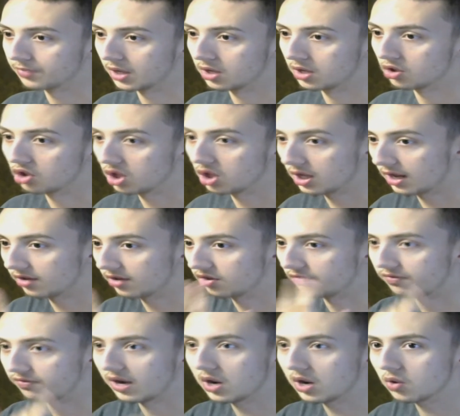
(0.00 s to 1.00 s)
She has a
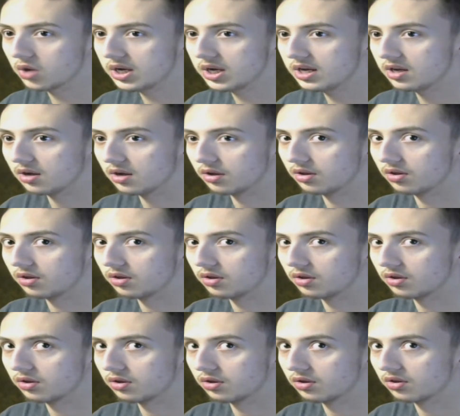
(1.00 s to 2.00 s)
very
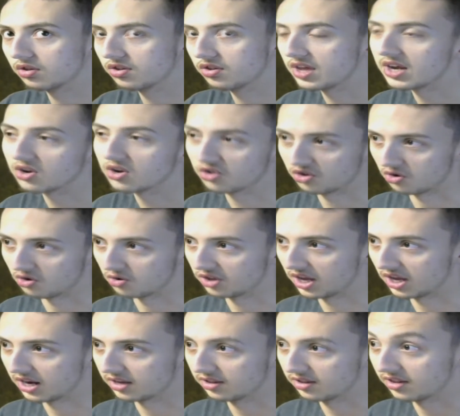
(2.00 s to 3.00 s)
sinister
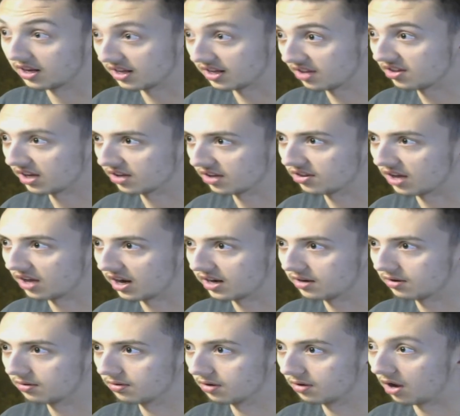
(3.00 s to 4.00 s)
side, sadistic side,
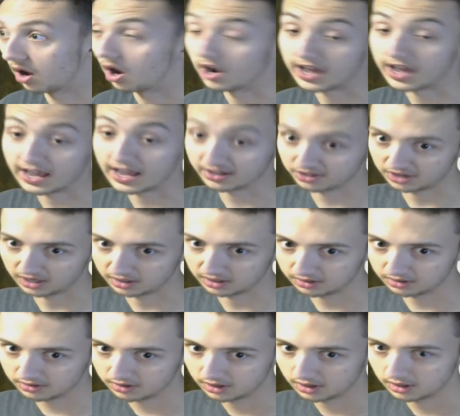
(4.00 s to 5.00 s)
on
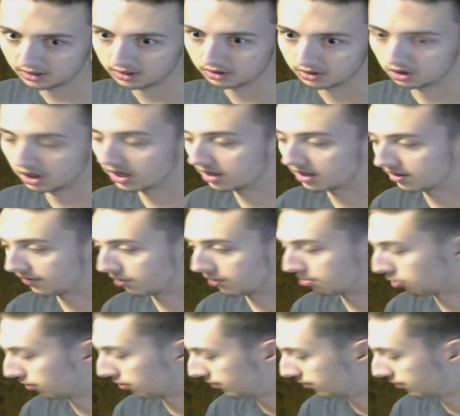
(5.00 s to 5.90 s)
accident. She gets it from her